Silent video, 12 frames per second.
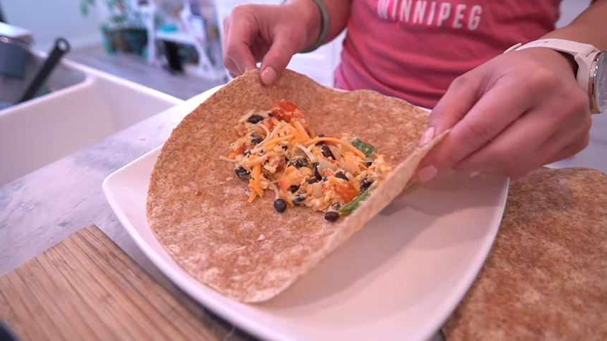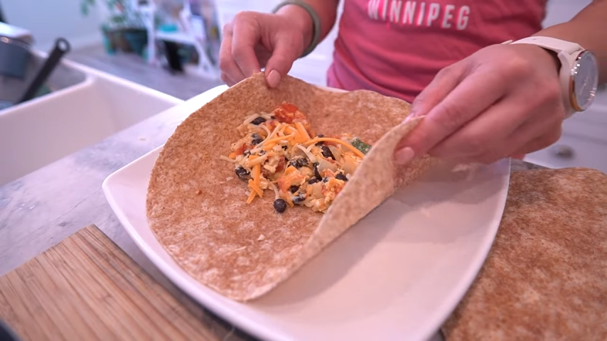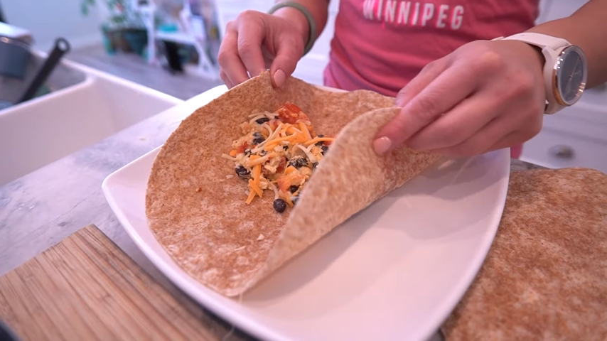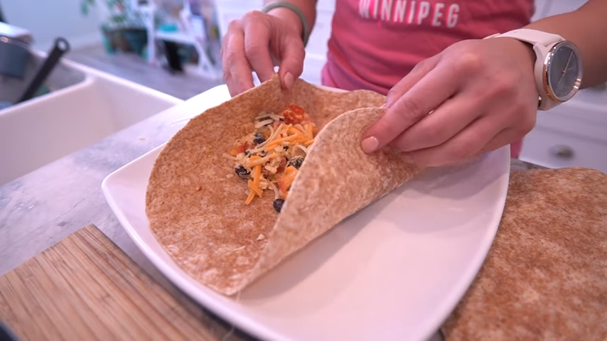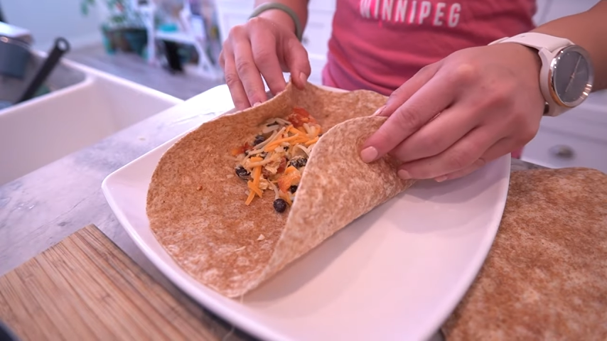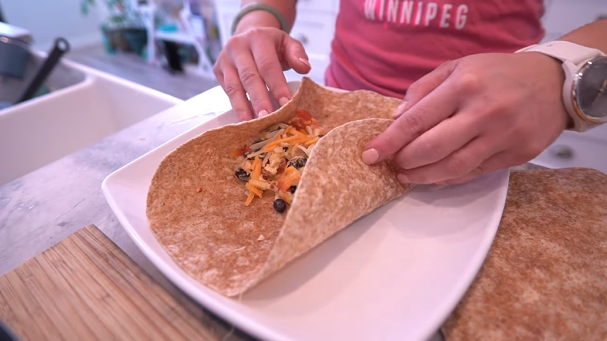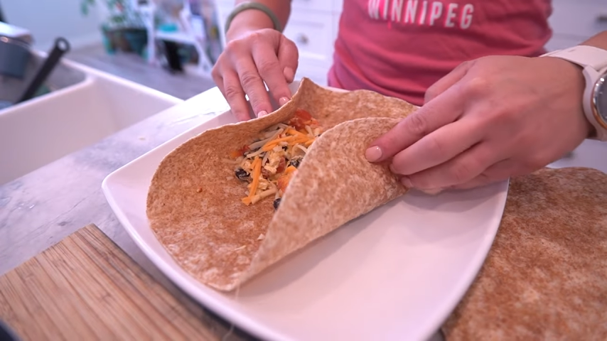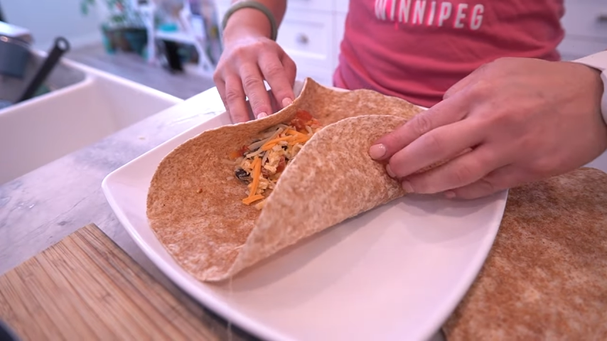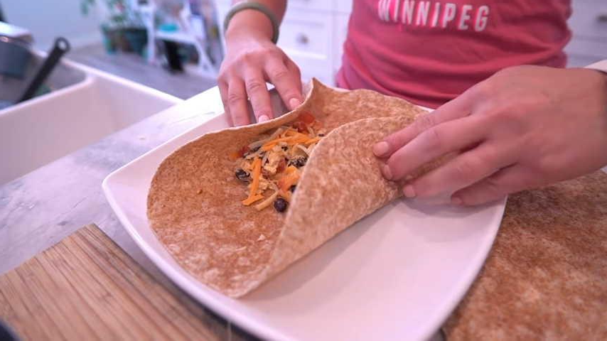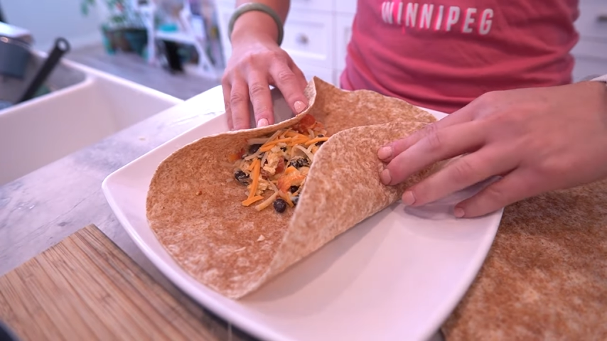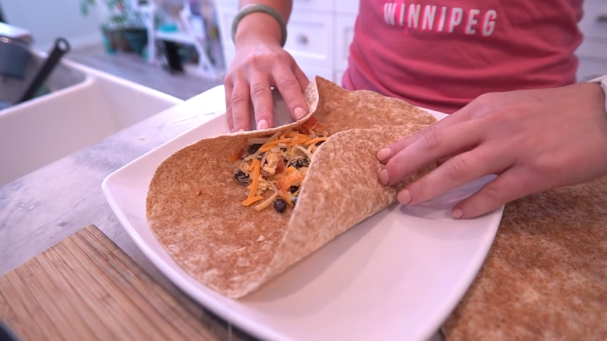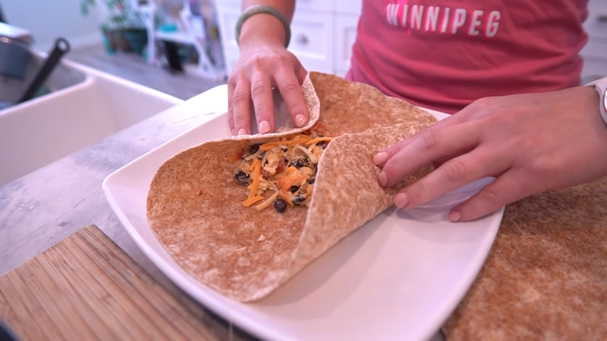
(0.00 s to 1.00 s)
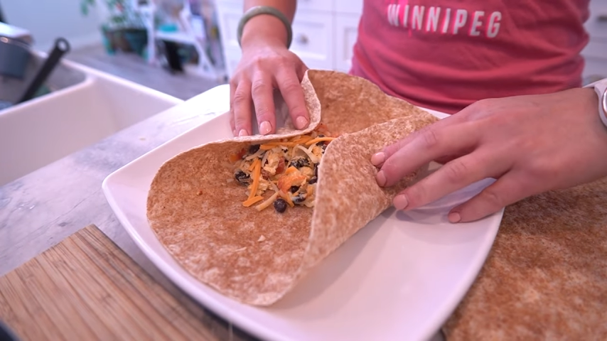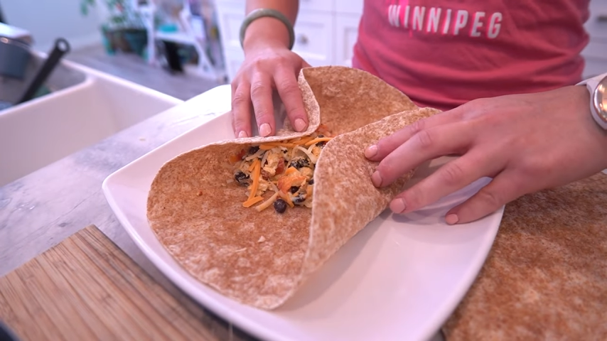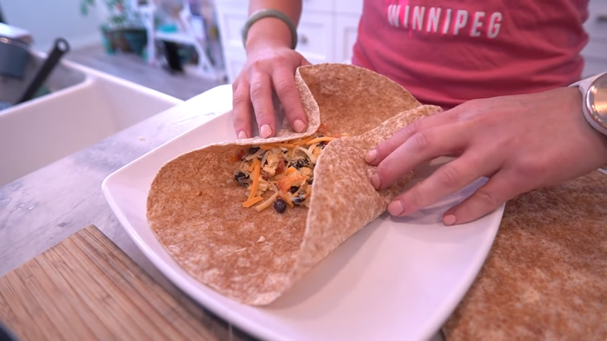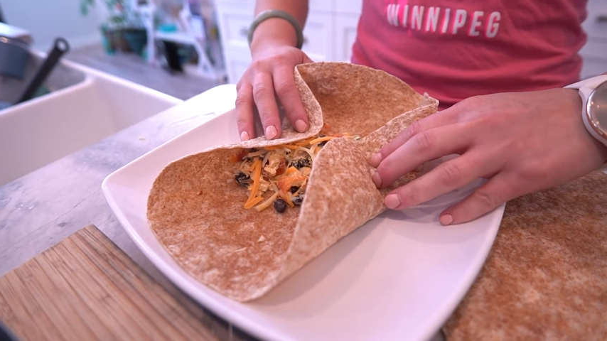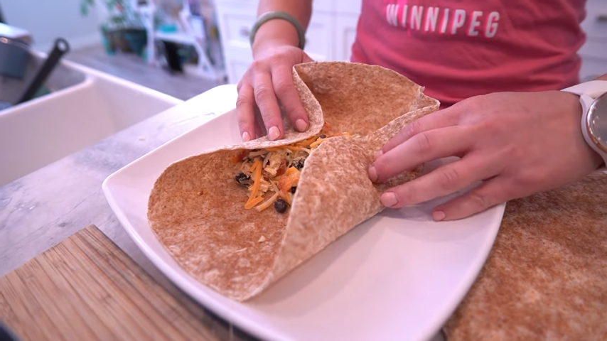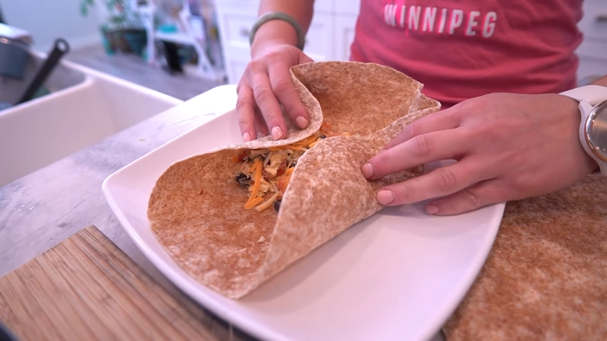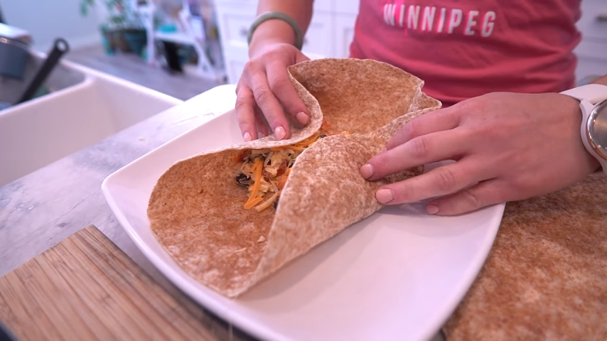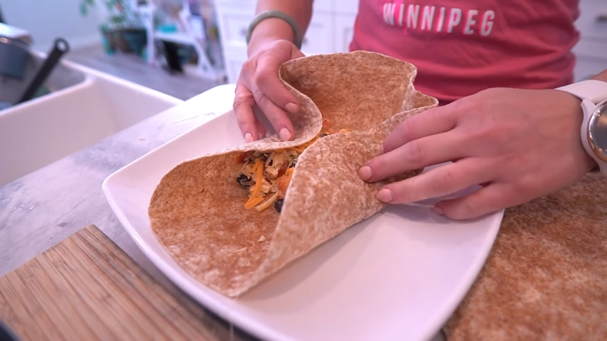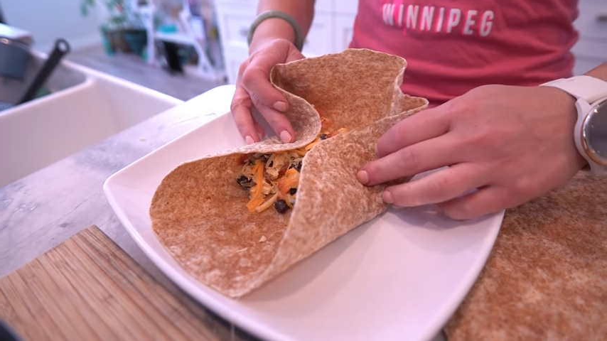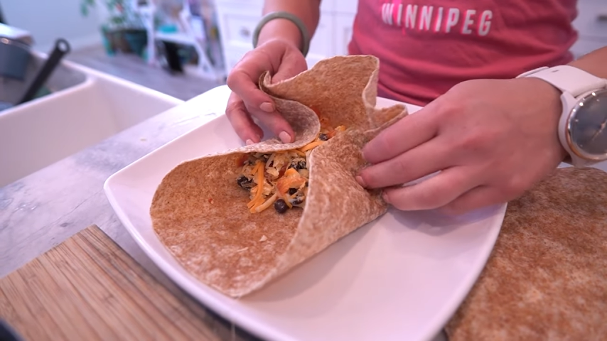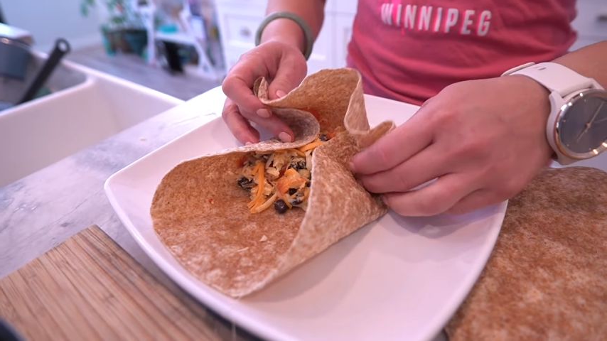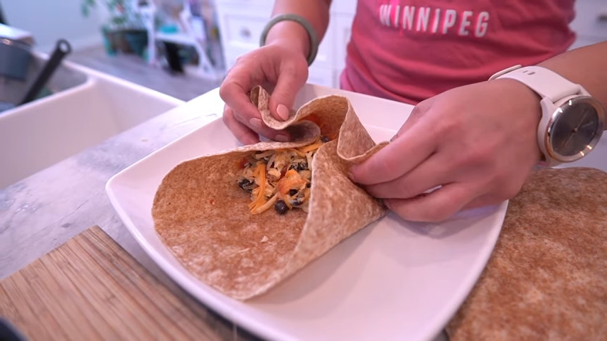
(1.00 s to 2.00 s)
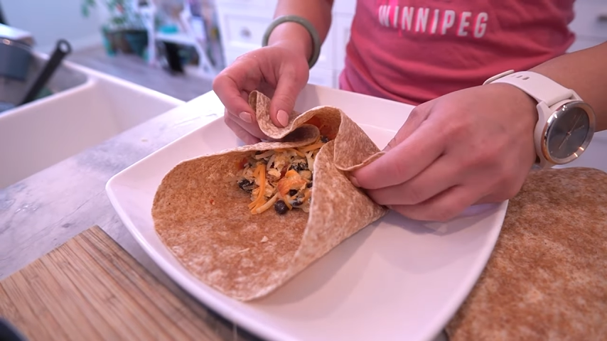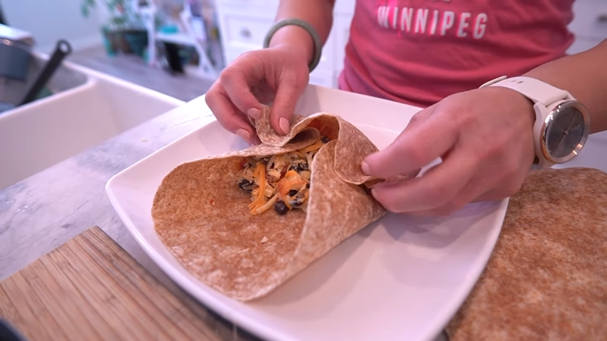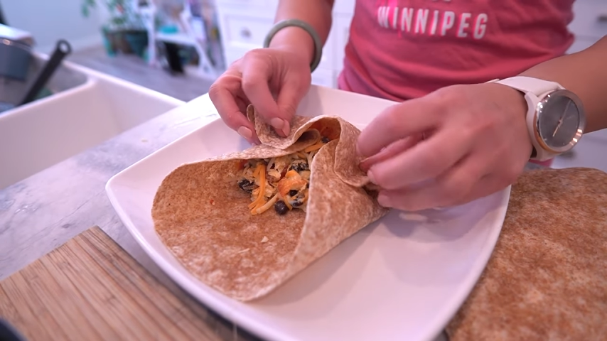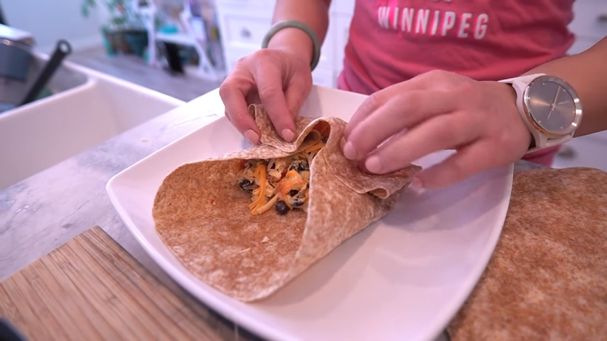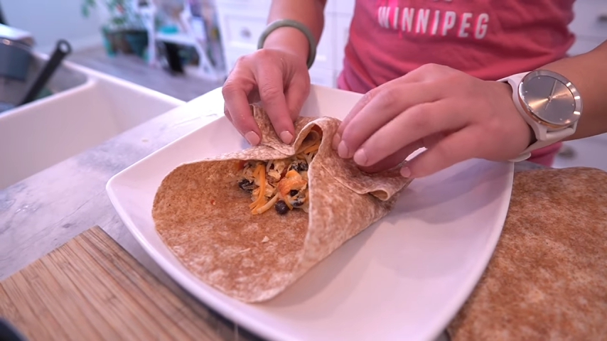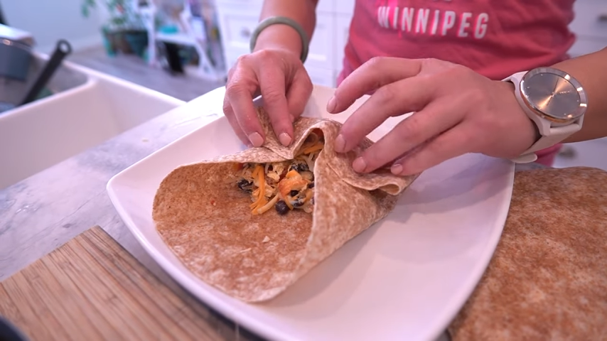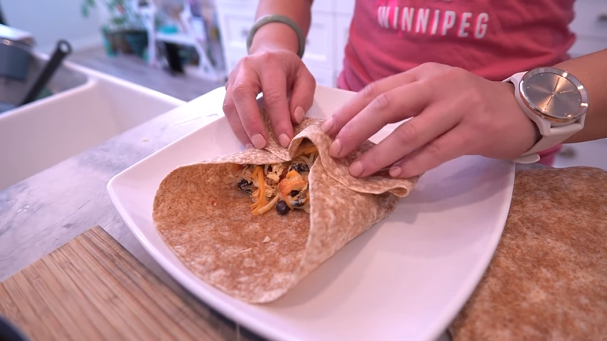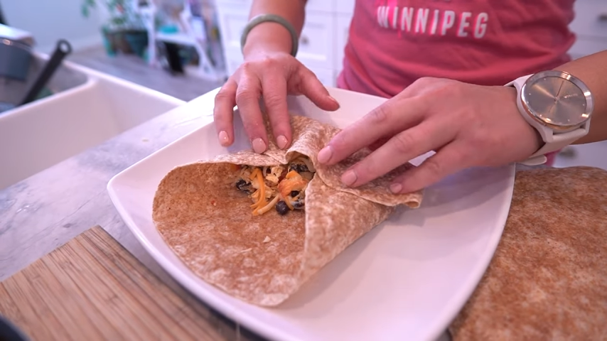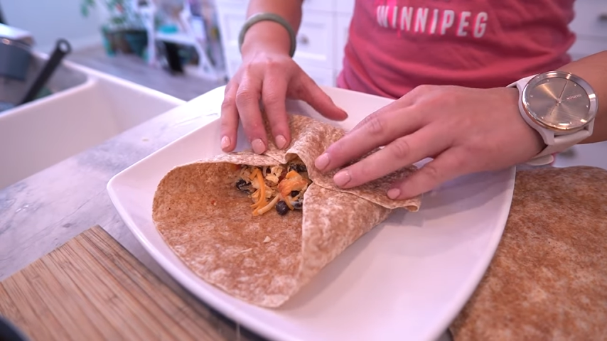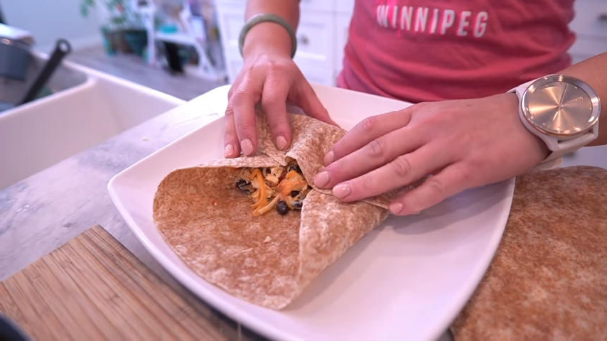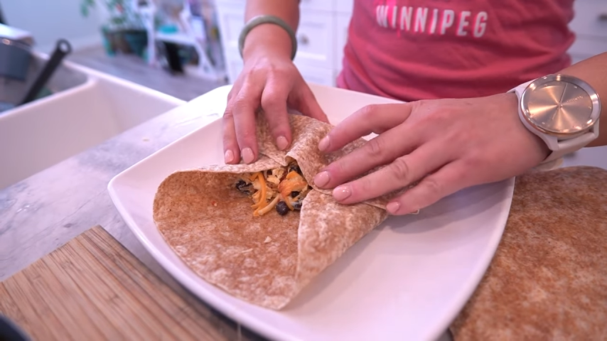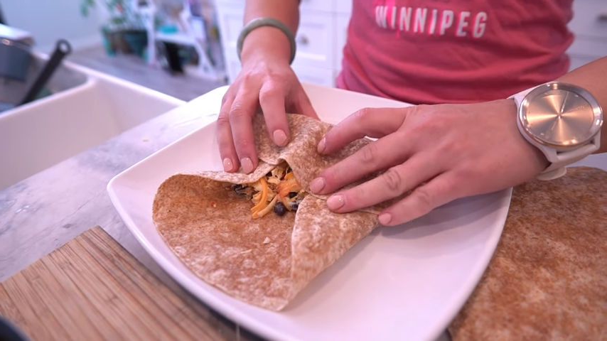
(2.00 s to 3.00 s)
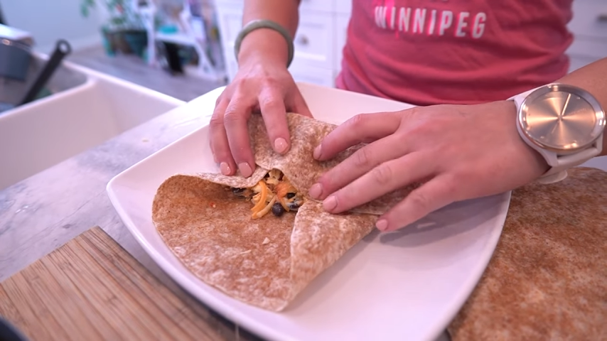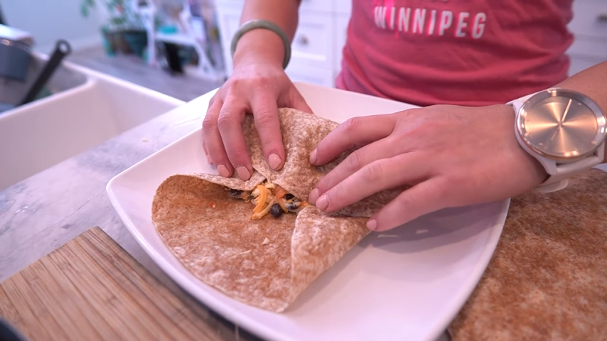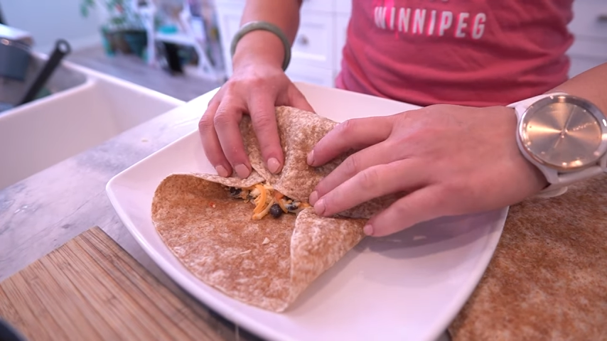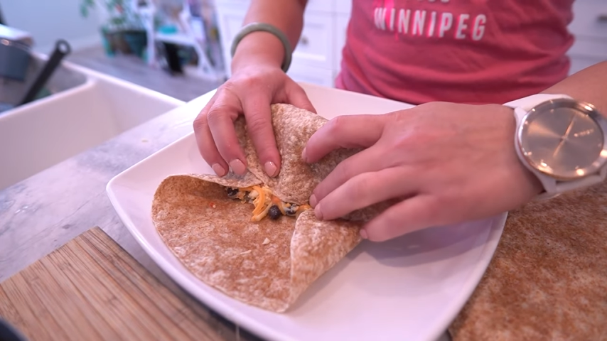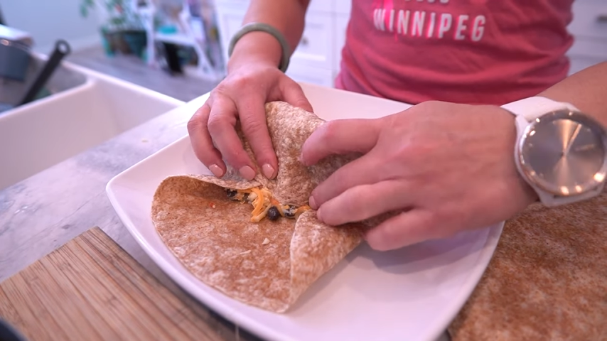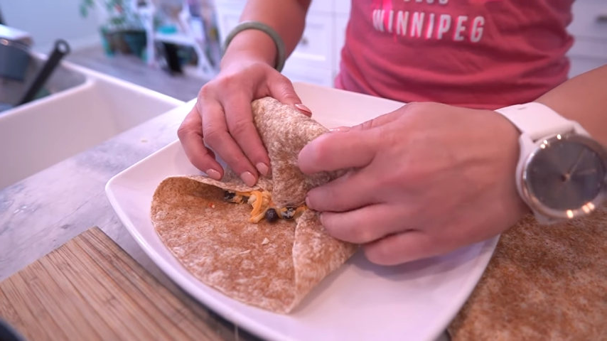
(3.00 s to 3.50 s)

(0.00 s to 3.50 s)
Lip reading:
No face is visible, so there are no lips to read.